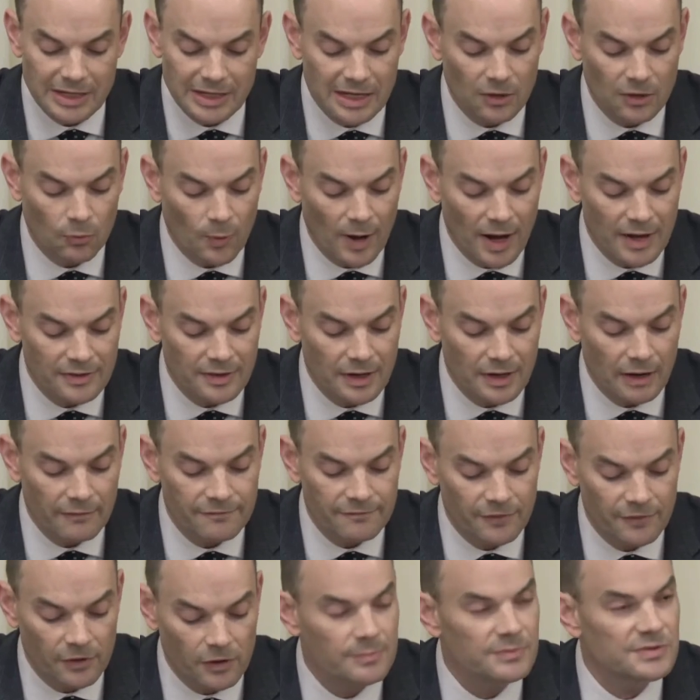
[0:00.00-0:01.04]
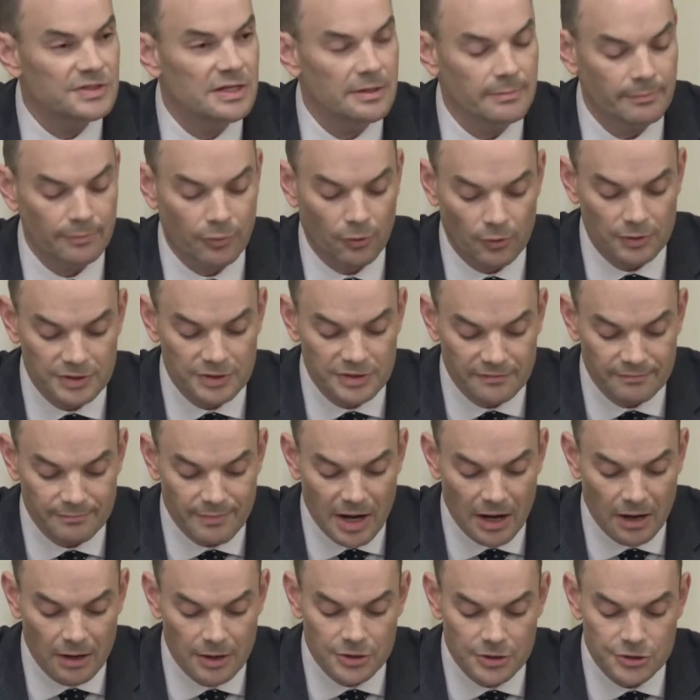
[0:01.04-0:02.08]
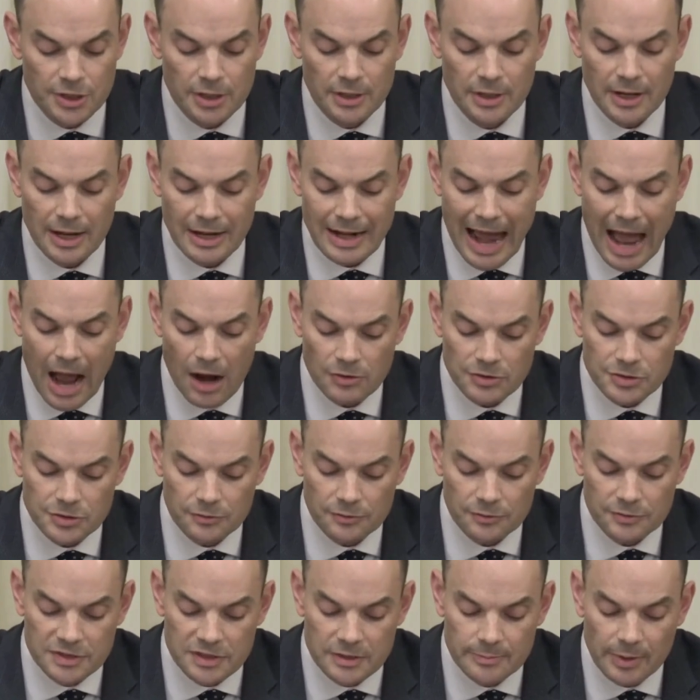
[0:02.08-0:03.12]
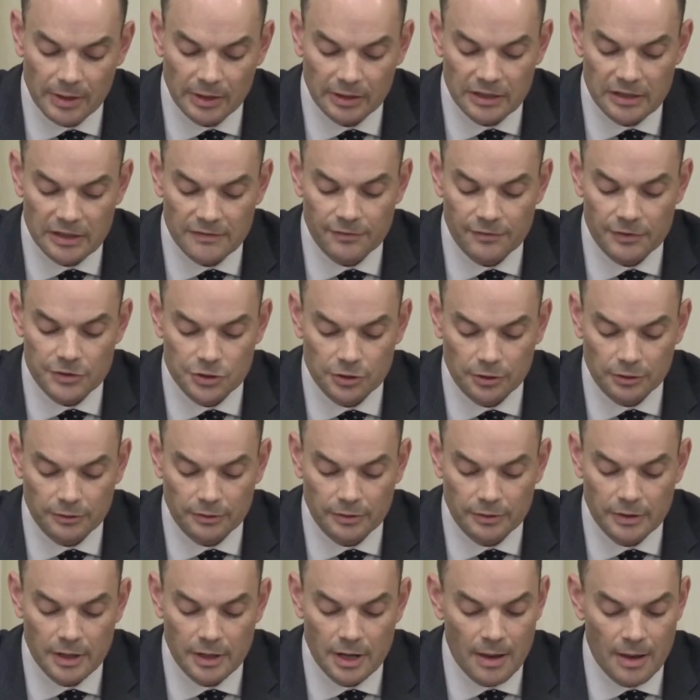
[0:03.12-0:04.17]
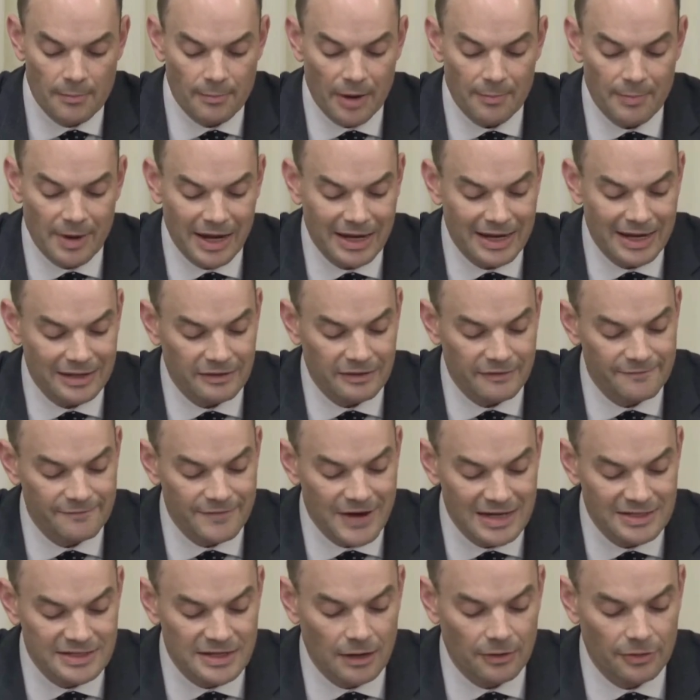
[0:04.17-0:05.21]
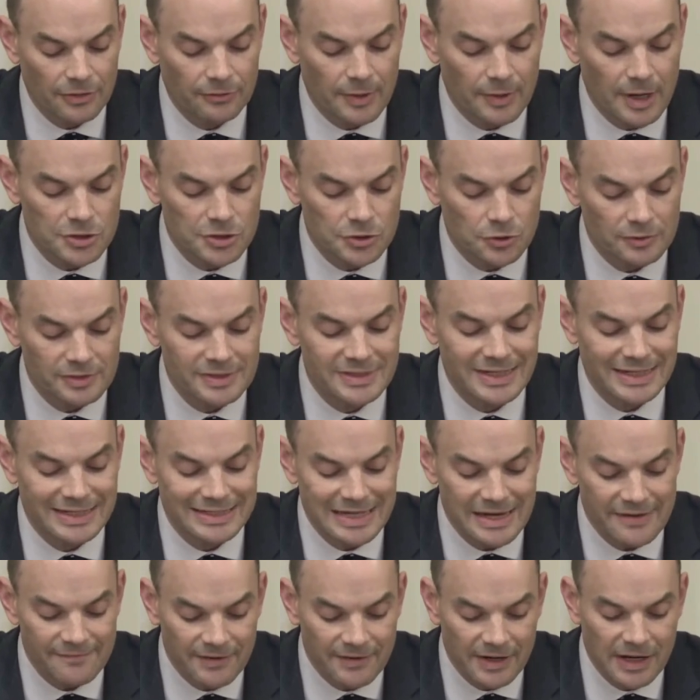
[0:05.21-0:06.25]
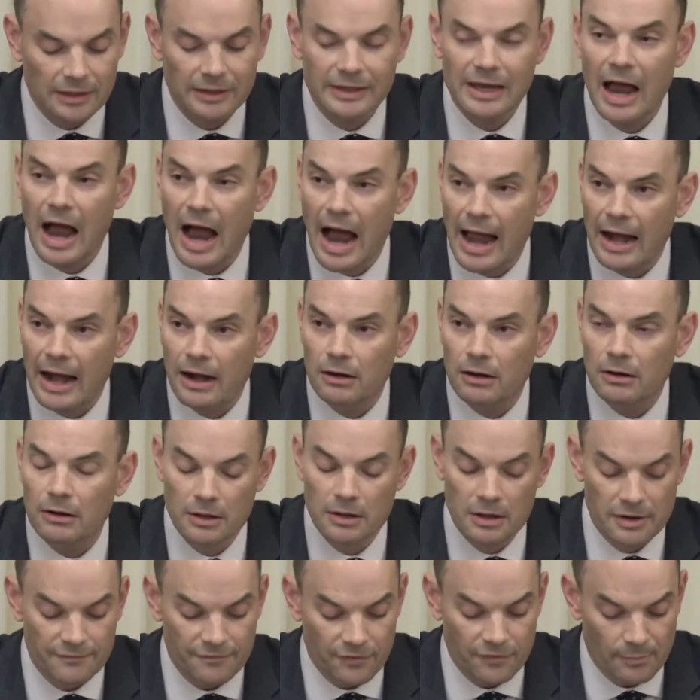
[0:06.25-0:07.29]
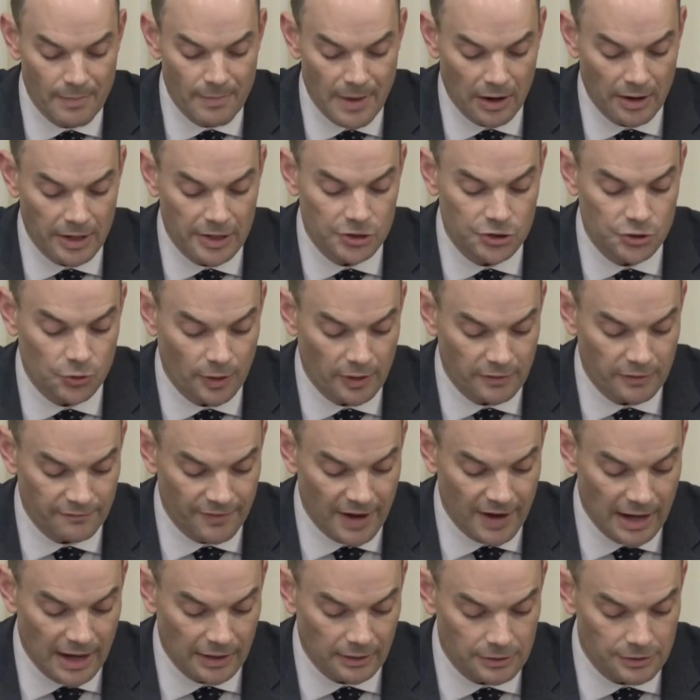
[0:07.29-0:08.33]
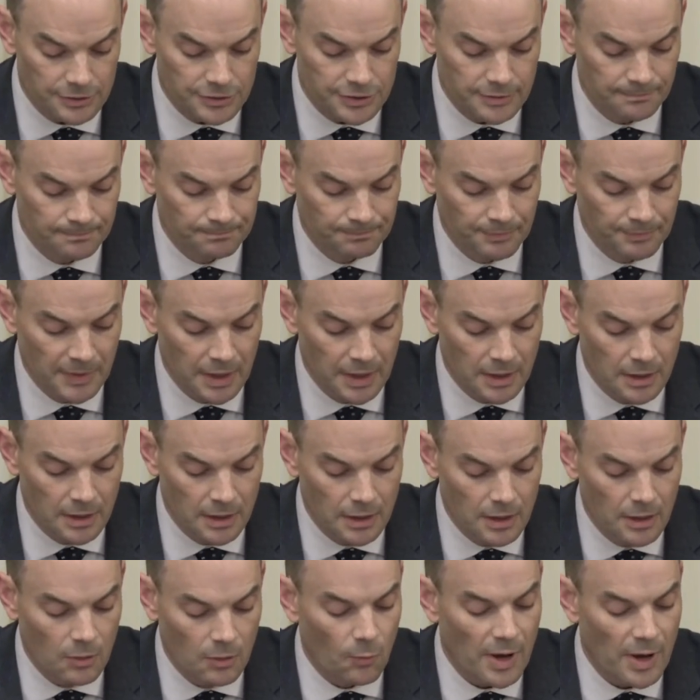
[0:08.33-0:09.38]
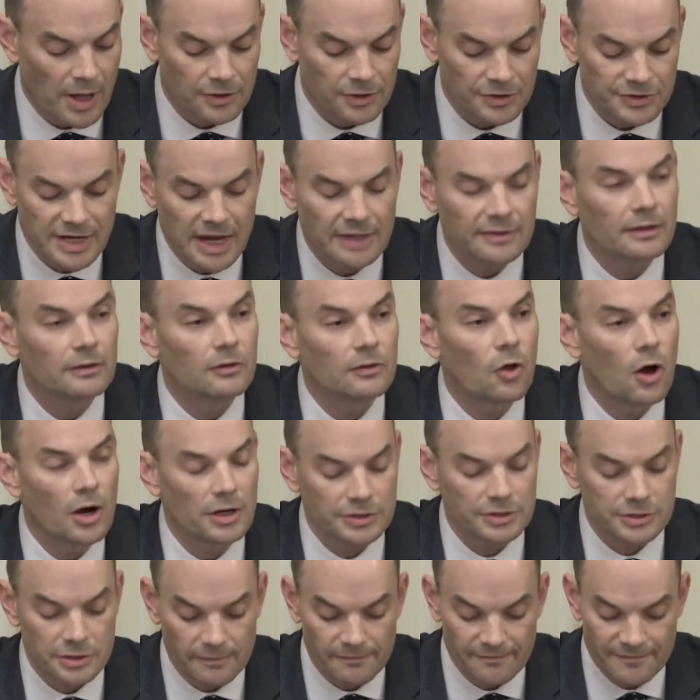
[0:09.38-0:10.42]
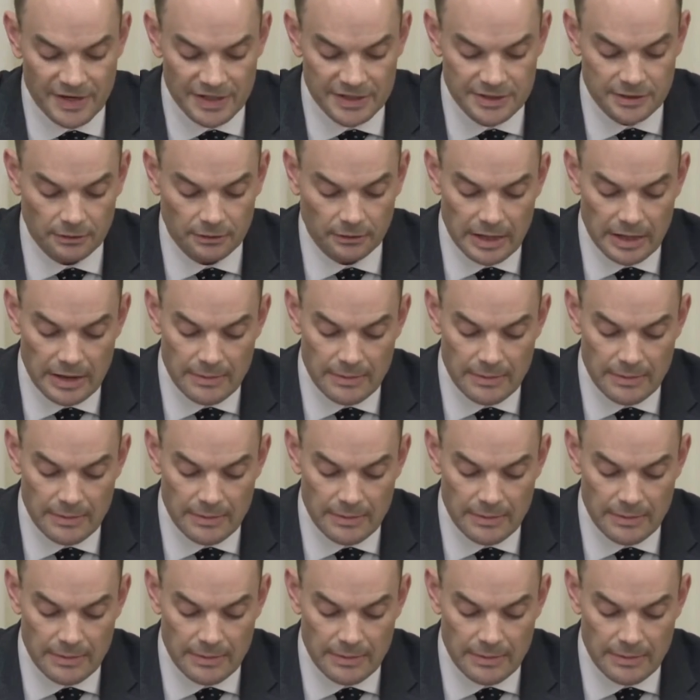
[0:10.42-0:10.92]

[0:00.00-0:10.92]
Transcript: in a way that affirms the importance of marriage and household stability for children by making the phase-out threshold significantly higher for married joint filers. We understand the long-term fiscal